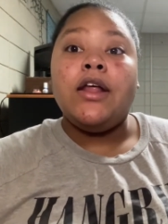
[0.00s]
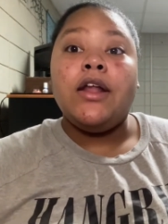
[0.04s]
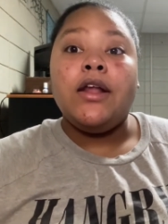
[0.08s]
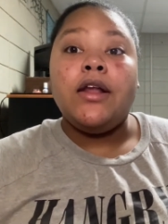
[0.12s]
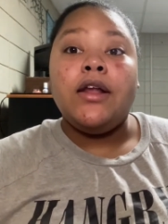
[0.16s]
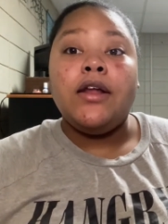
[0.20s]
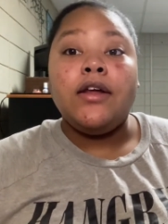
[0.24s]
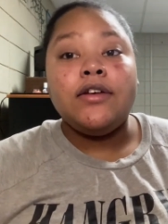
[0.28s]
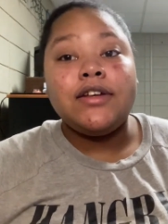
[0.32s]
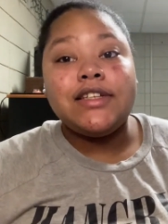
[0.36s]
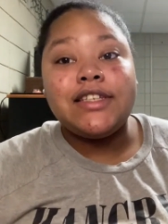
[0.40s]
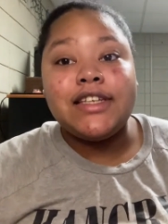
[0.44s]

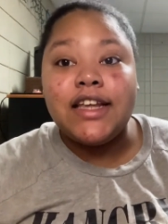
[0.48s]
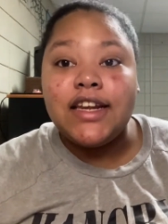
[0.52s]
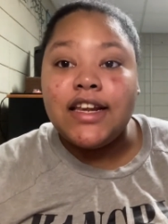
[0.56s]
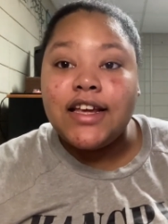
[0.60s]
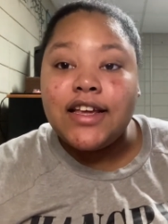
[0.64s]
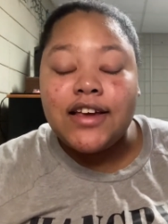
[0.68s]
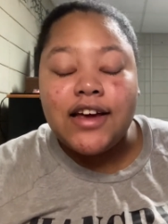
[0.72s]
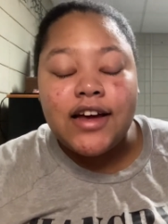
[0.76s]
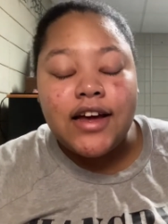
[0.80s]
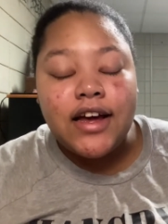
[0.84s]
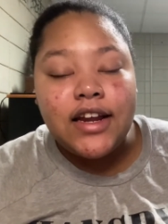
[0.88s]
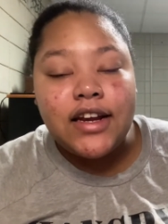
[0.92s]
Little teeny
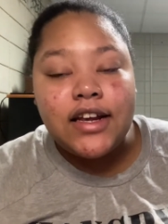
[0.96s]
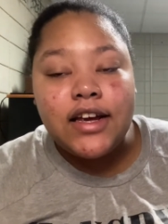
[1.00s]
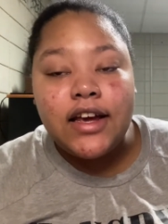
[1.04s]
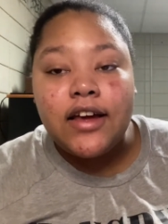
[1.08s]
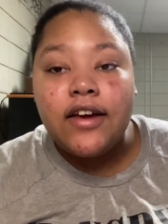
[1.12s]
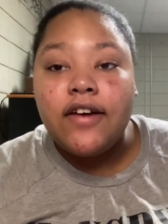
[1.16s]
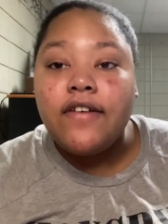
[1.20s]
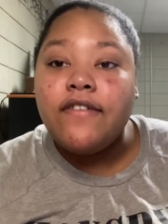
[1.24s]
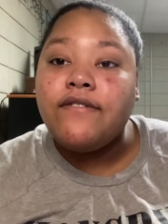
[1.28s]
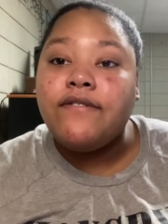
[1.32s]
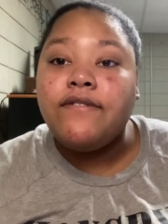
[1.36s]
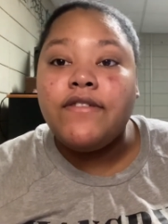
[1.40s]

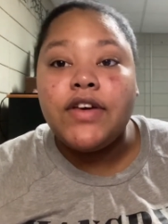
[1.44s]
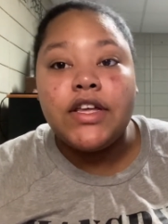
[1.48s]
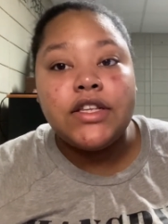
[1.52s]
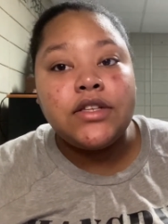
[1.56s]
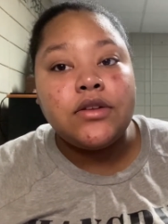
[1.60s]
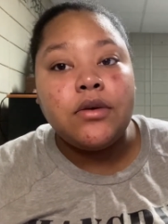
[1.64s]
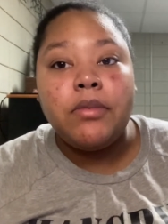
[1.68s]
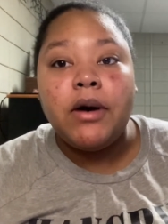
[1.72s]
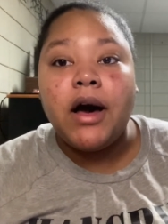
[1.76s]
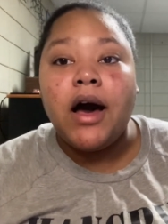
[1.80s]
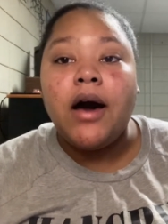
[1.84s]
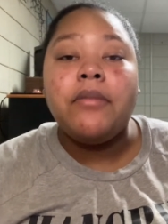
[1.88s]
tiny
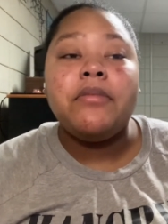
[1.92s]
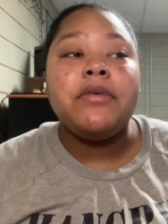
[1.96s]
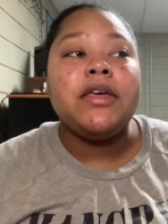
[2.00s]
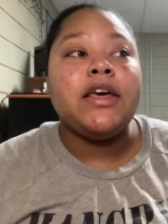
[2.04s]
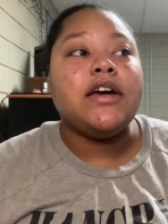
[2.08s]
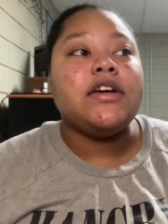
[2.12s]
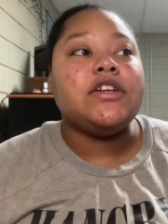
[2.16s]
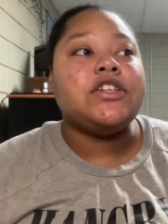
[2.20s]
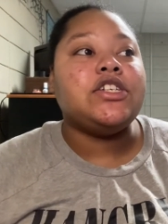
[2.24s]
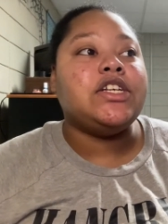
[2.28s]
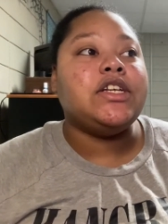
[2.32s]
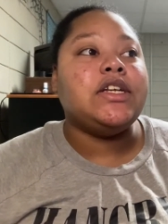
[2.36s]
Fizzle Pop.
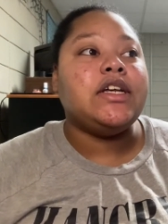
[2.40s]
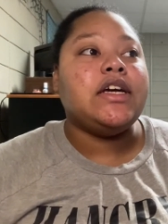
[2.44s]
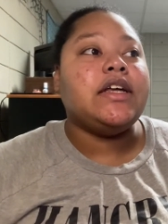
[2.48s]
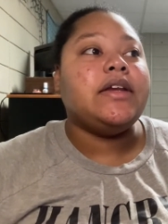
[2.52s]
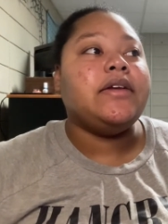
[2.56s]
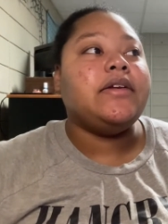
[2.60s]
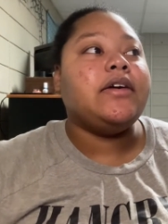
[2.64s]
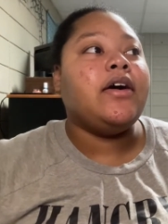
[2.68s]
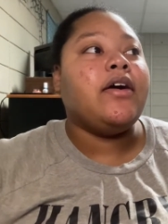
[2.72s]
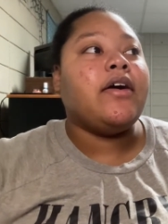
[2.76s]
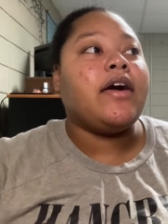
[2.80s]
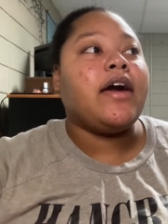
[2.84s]
Yes, she
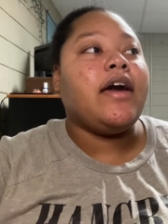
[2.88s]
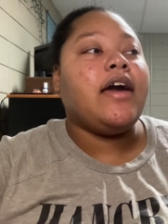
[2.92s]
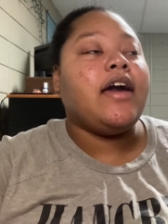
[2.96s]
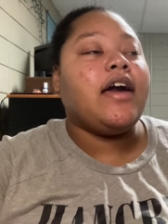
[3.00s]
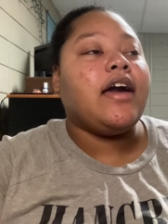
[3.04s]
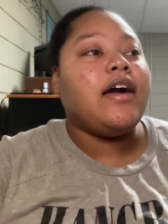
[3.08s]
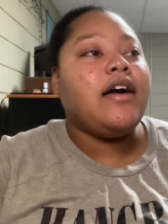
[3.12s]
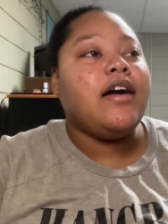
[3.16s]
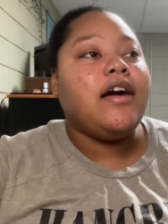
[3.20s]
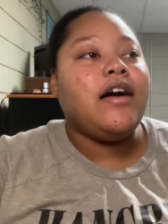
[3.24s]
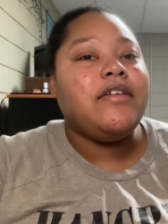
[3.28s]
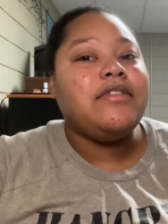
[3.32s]
did, okay?
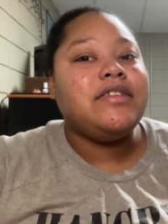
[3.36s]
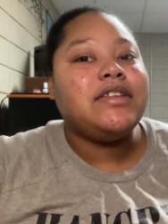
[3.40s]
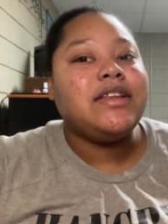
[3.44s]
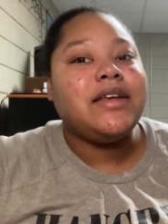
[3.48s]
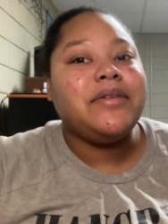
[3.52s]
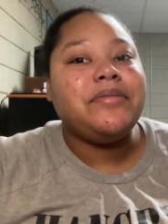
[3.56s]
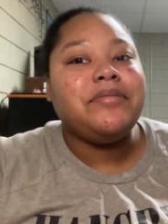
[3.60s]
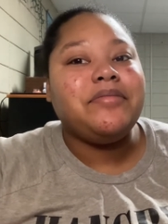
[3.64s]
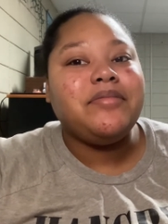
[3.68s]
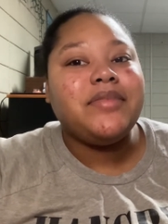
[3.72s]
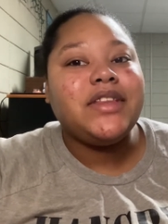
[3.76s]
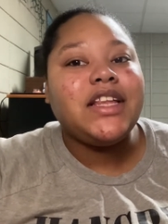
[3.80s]
I was like,
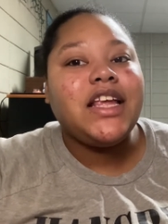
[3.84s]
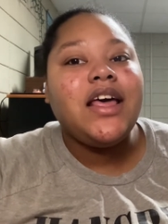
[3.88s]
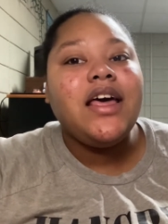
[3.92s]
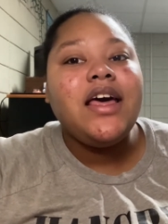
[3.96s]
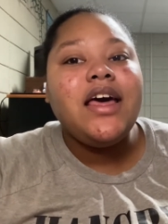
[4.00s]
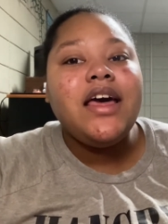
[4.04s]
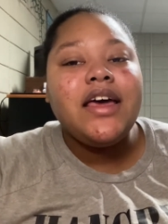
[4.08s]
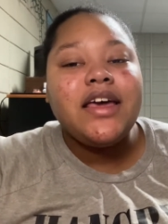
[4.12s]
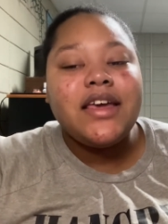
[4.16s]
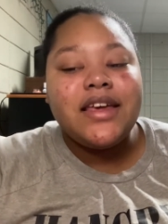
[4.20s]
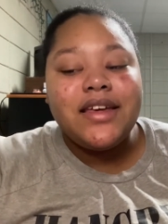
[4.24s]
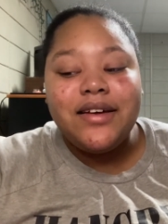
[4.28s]

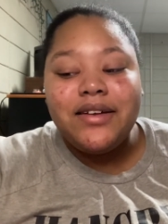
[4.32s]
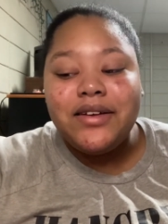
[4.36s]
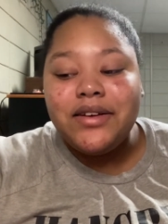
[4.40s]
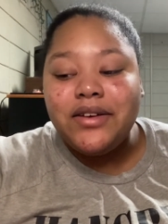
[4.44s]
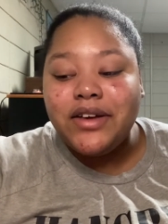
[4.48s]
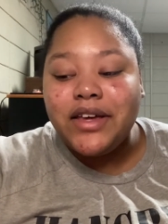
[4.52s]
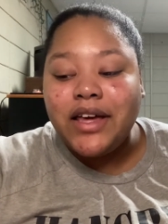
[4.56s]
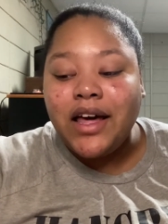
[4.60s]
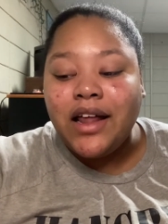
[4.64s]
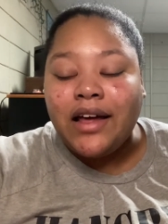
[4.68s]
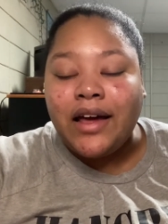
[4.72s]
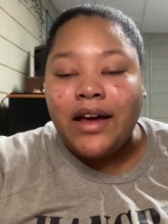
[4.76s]
y'all know
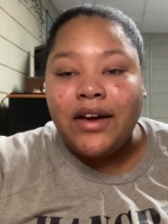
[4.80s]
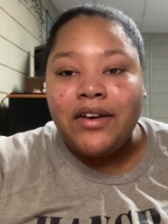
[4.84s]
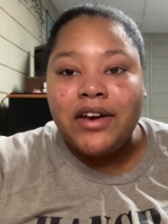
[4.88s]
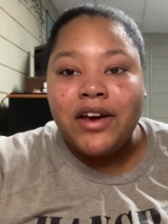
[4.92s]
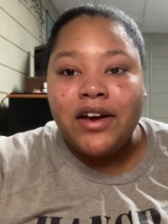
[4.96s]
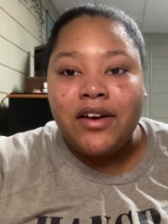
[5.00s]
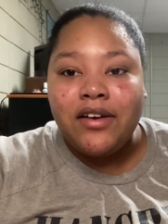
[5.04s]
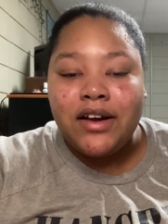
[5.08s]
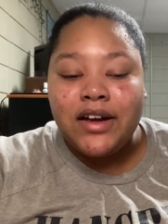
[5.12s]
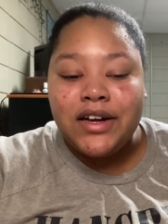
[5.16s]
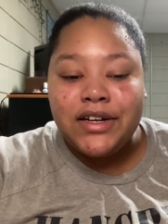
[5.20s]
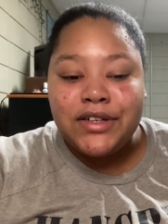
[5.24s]
y'all out
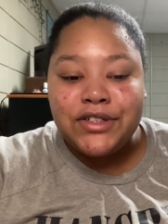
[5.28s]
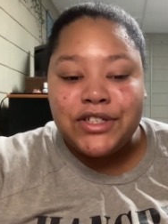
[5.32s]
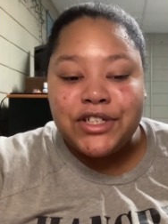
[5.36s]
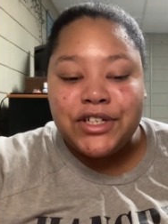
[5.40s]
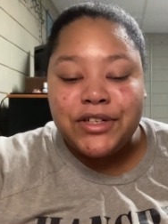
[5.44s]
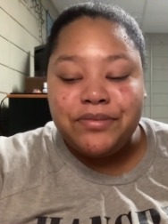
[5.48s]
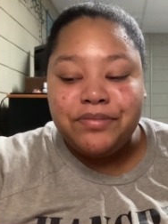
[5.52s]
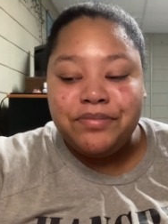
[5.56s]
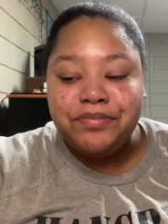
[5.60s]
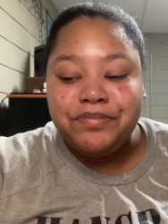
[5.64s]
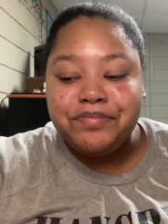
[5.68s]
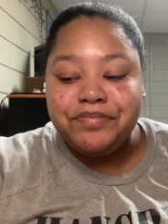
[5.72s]
here
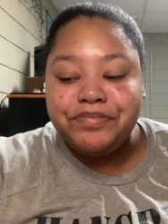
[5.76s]
hunching.